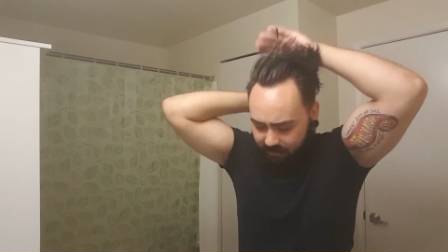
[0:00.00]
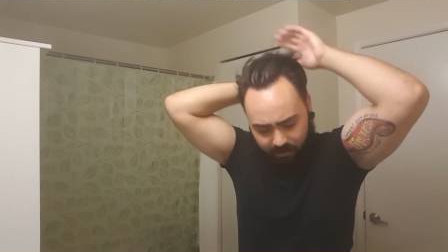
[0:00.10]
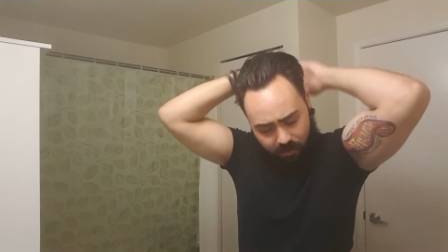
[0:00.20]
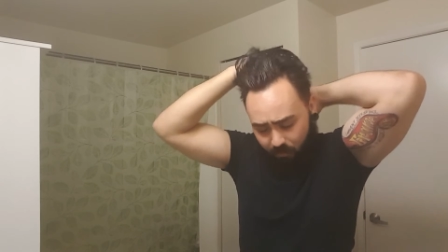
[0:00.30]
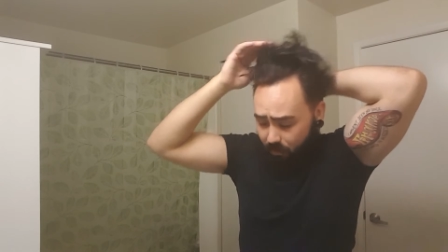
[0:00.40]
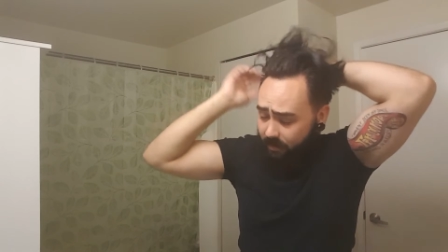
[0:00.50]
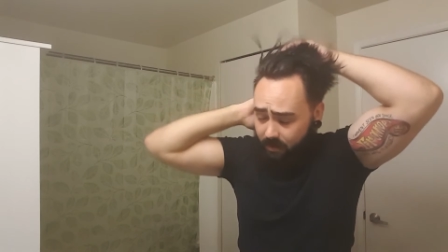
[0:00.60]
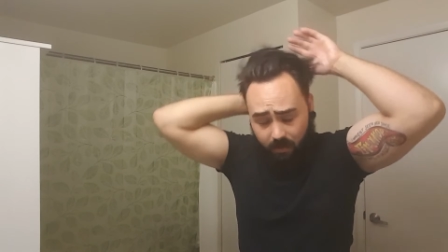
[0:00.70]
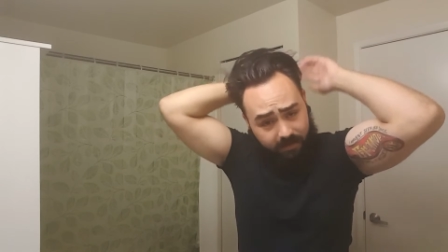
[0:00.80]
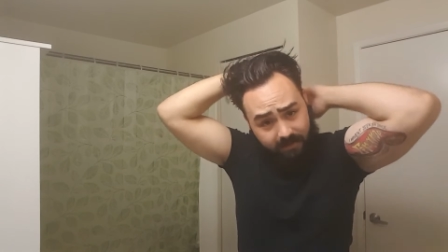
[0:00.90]
you can really
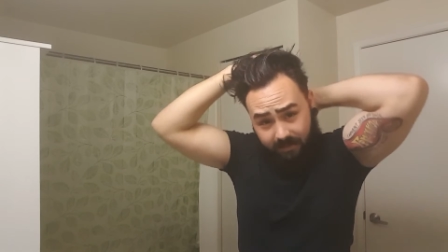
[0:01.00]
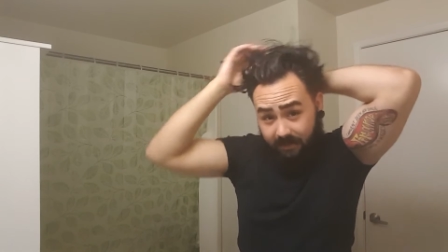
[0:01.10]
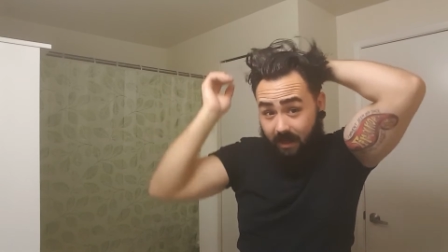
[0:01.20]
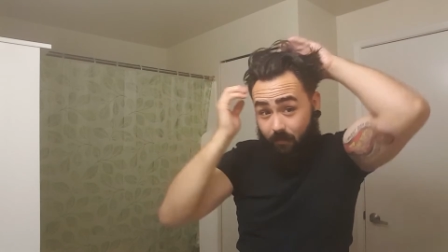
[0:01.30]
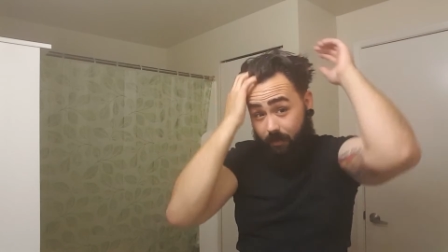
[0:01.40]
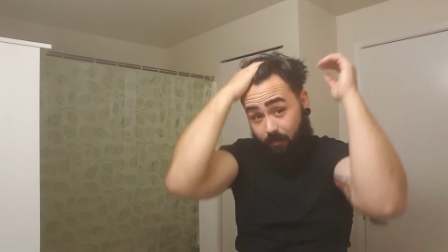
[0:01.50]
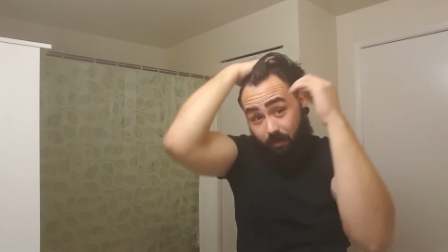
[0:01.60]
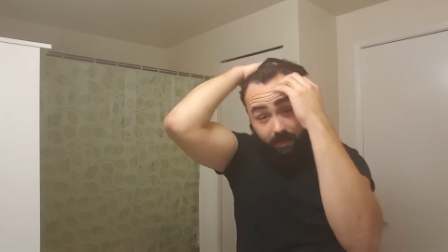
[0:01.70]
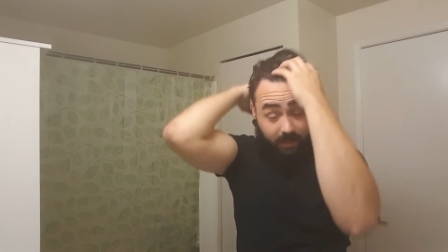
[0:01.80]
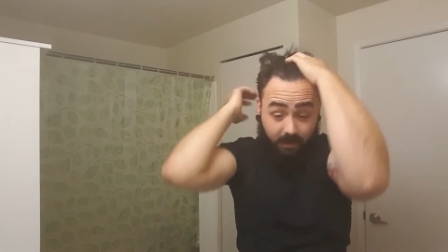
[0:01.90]
notice the scent when you're
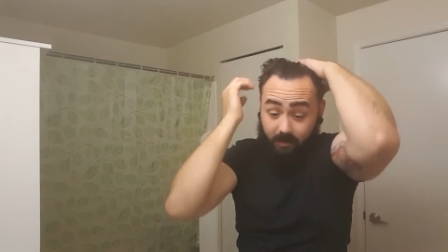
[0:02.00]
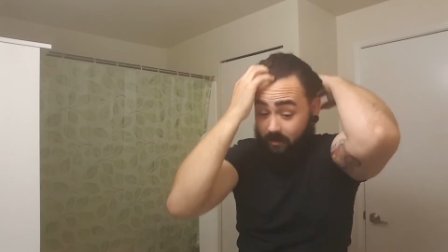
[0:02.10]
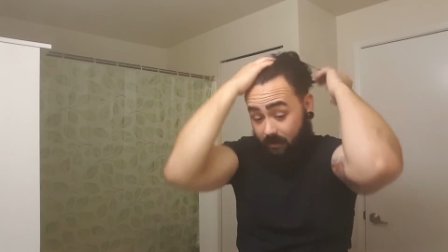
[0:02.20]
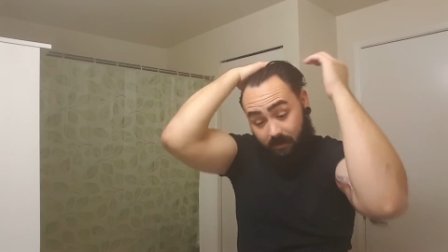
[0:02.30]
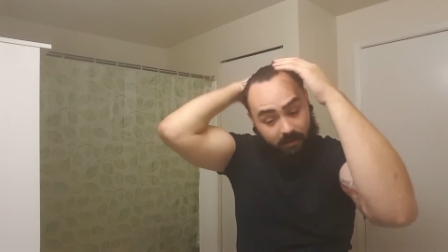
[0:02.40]
putting it in.